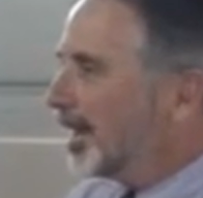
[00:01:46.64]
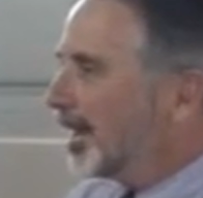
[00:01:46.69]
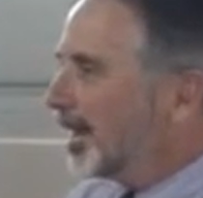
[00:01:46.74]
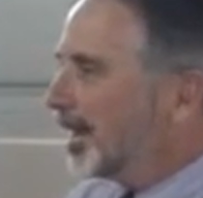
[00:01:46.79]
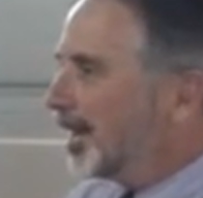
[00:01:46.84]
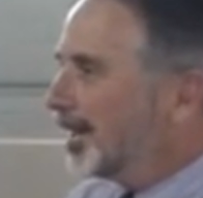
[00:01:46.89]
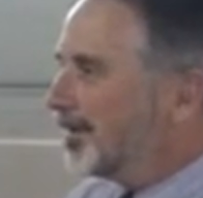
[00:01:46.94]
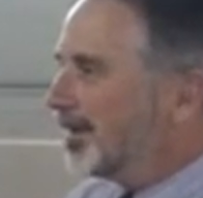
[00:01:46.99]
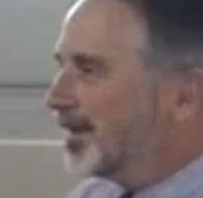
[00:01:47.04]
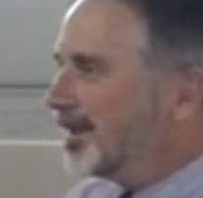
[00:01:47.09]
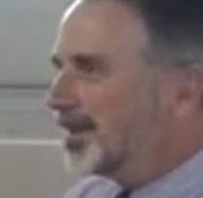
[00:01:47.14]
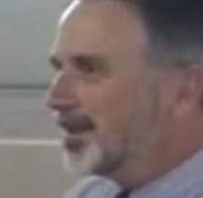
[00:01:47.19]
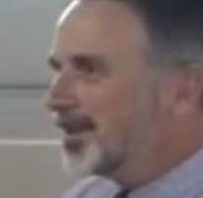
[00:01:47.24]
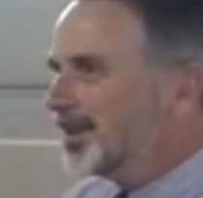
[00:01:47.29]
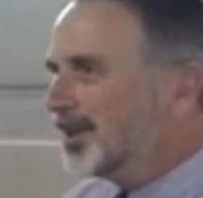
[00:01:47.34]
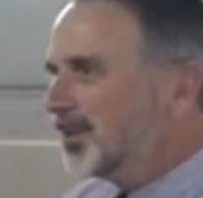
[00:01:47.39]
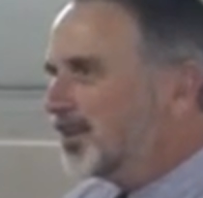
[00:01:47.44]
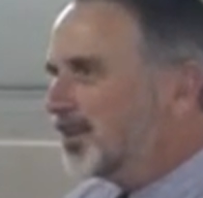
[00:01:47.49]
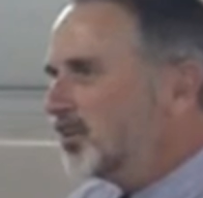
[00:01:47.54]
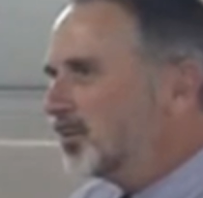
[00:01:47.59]
I think
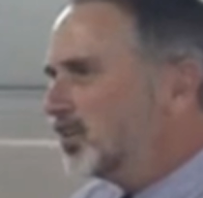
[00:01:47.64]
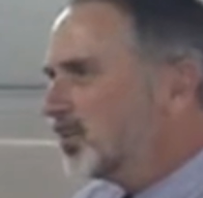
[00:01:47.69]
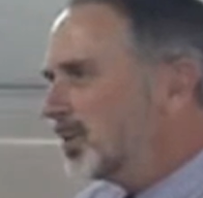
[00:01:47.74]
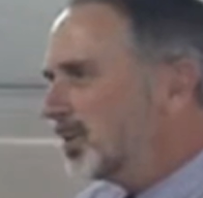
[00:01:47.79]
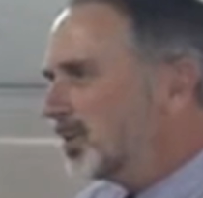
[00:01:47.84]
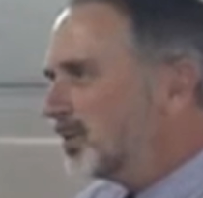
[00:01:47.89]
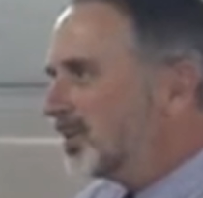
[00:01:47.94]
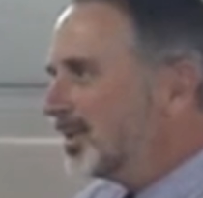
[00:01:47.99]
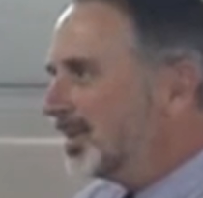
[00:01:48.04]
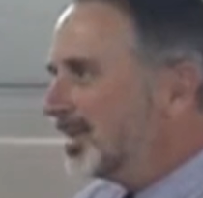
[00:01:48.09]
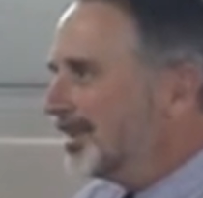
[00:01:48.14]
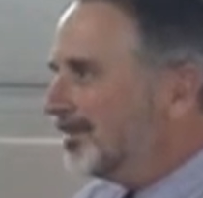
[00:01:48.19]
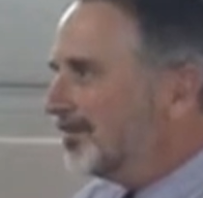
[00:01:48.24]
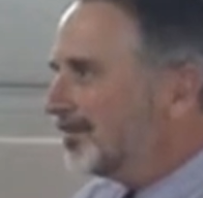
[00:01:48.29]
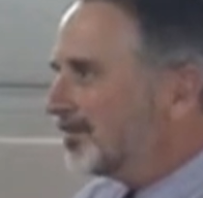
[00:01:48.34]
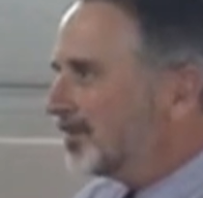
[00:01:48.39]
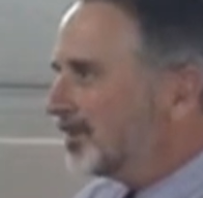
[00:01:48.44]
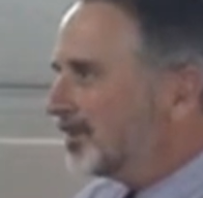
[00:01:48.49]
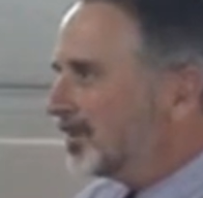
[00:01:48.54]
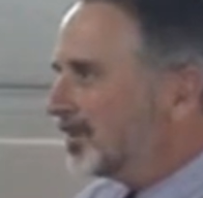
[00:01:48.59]
there's a real need
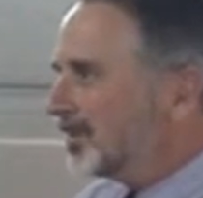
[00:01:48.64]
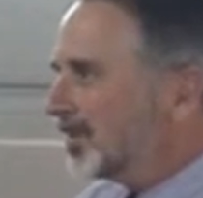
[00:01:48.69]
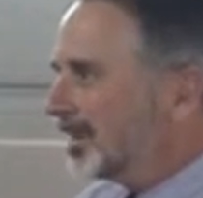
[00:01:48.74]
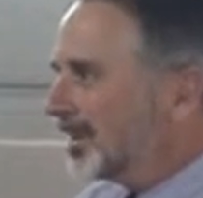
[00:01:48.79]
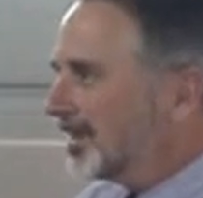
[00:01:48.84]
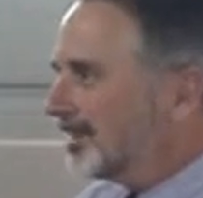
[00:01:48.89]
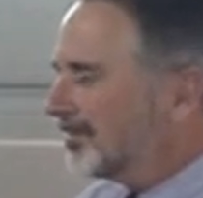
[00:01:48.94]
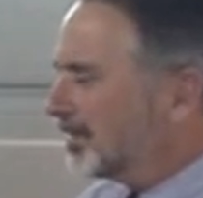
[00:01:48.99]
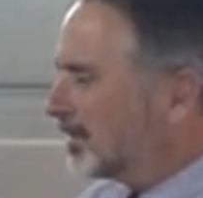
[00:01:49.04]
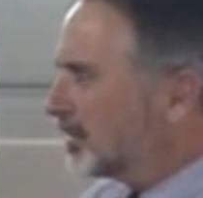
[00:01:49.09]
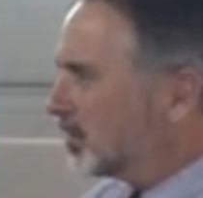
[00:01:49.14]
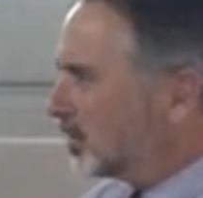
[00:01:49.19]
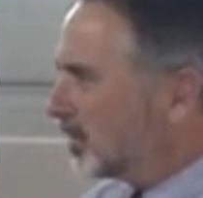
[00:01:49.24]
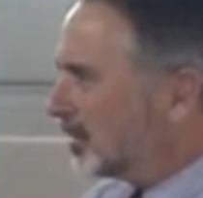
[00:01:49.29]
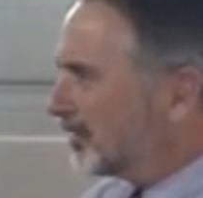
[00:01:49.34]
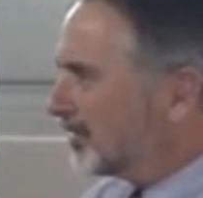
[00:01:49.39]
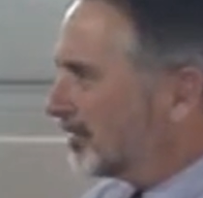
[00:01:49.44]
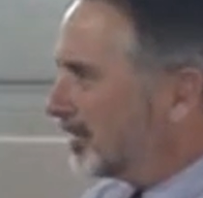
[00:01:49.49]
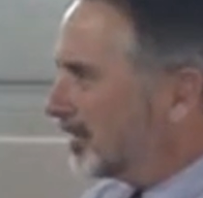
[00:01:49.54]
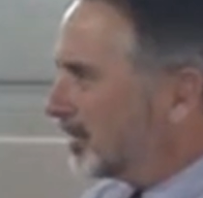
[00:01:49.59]
for a very
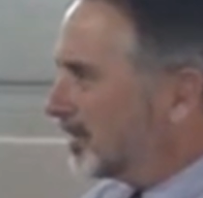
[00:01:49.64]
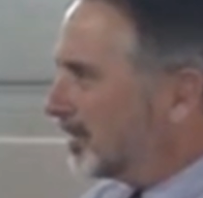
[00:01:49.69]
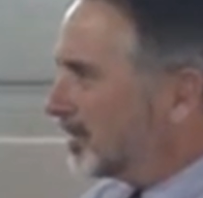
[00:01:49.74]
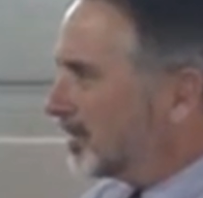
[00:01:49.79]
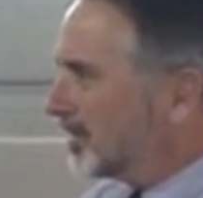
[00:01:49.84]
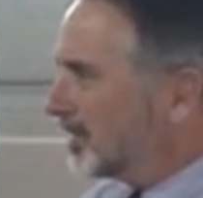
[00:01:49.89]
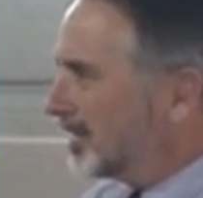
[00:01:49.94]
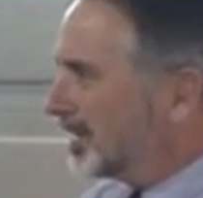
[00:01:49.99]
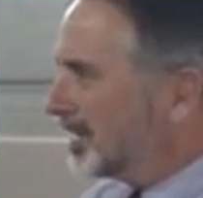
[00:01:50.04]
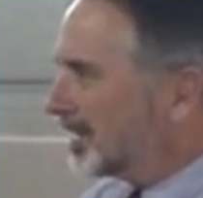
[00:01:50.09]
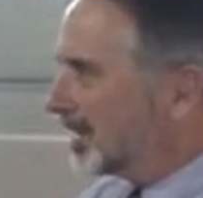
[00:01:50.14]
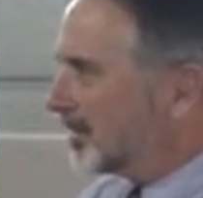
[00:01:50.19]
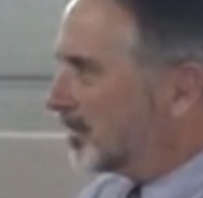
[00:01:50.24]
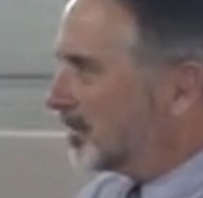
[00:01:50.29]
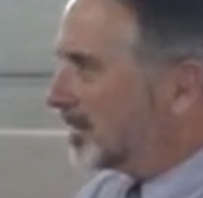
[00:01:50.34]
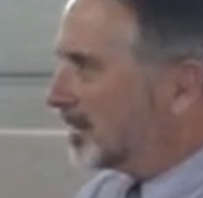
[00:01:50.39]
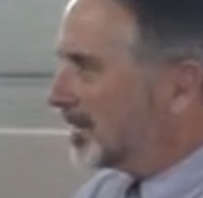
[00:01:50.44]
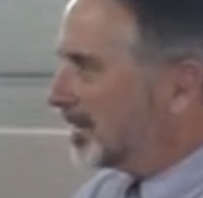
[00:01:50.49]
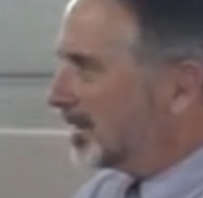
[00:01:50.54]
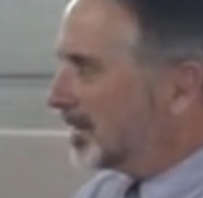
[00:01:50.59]
strong focus of this
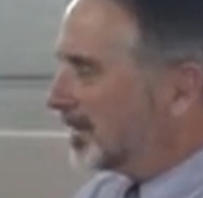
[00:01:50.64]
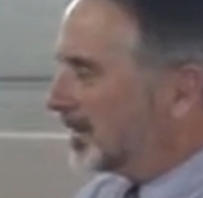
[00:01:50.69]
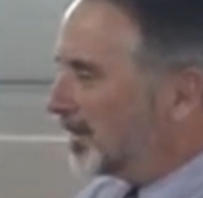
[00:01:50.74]
SBSTTA.